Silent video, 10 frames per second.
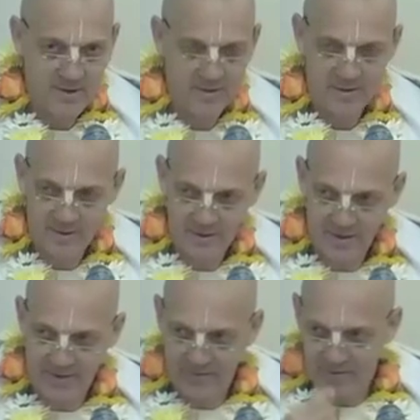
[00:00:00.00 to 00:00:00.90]
of,
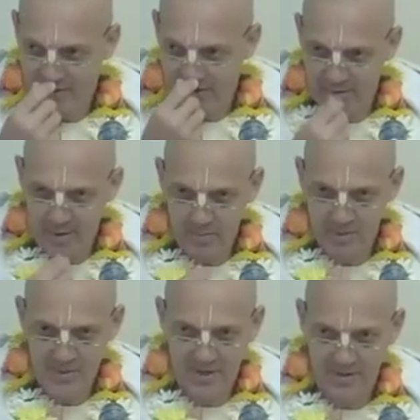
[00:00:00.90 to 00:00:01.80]
you'd have like
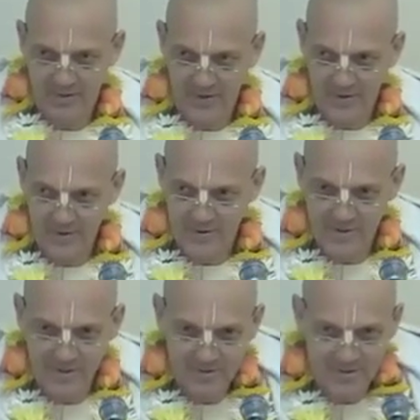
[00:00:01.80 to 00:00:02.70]
cobwebs hanging off your nose
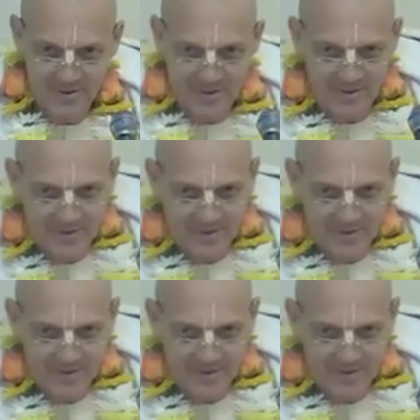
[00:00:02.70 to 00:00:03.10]
and things like that.